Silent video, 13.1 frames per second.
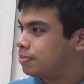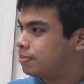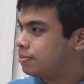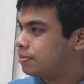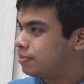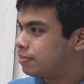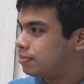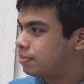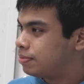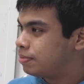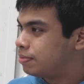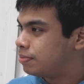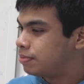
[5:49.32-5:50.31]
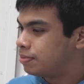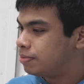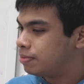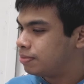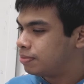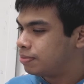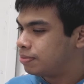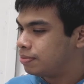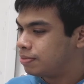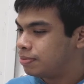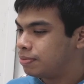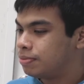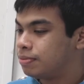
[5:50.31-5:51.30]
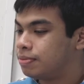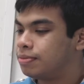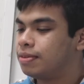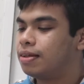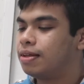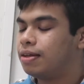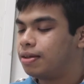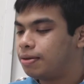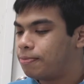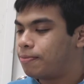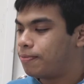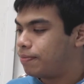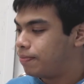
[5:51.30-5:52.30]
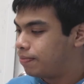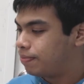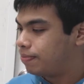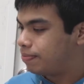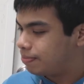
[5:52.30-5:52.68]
[no speech]